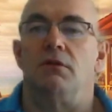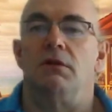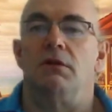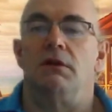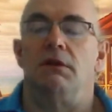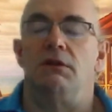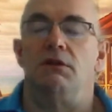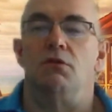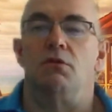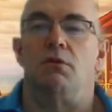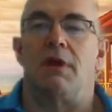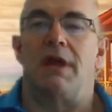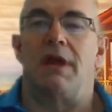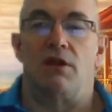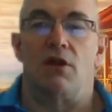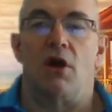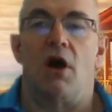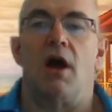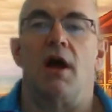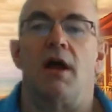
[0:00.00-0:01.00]
you
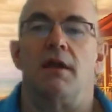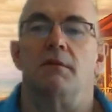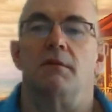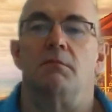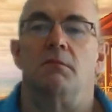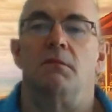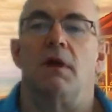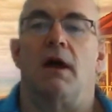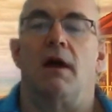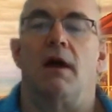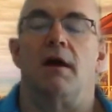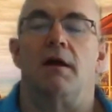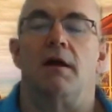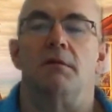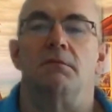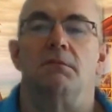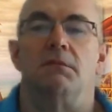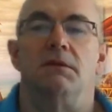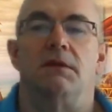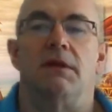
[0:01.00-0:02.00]
cannot
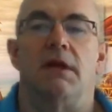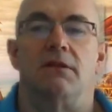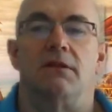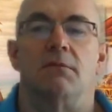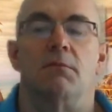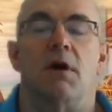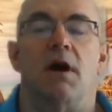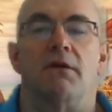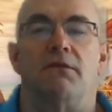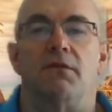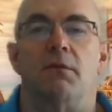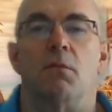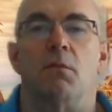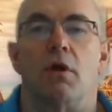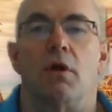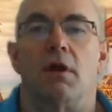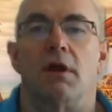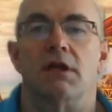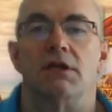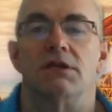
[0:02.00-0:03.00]
take them off the
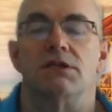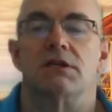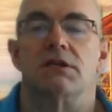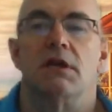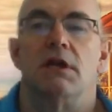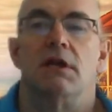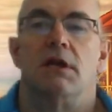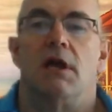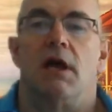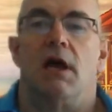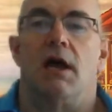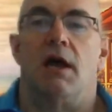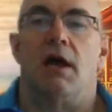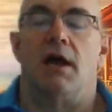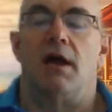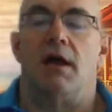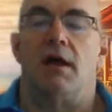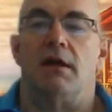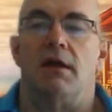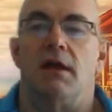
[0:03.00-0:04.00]
mortgage
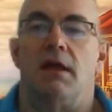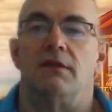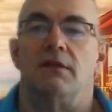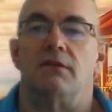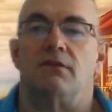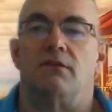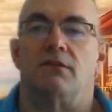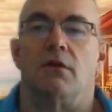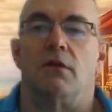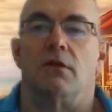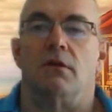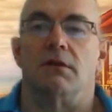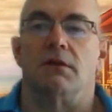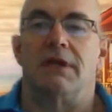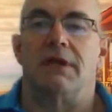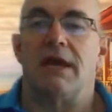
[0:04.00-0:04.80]
and still get